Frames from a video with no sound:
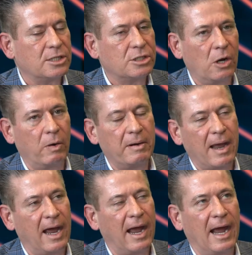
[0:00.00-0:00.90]
so,
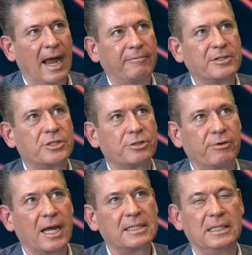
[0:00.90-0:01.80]
I have to
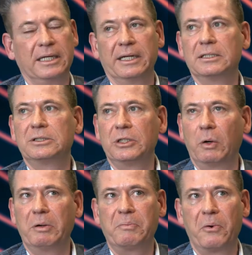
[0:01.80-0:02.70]
stress, it is
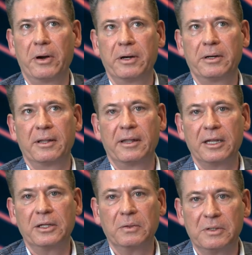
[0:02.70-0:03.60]
so important
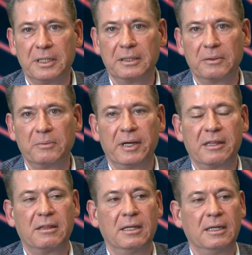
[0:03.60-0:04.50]
that you deal
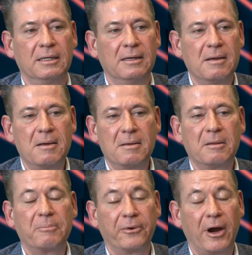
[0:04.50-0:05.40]
with the
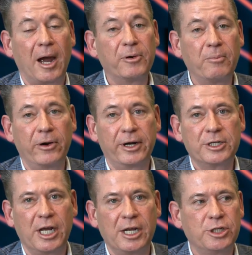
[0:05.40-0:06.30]
proper mortgage
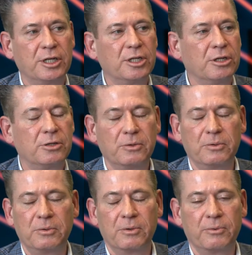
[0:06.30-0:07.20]
agent, you do your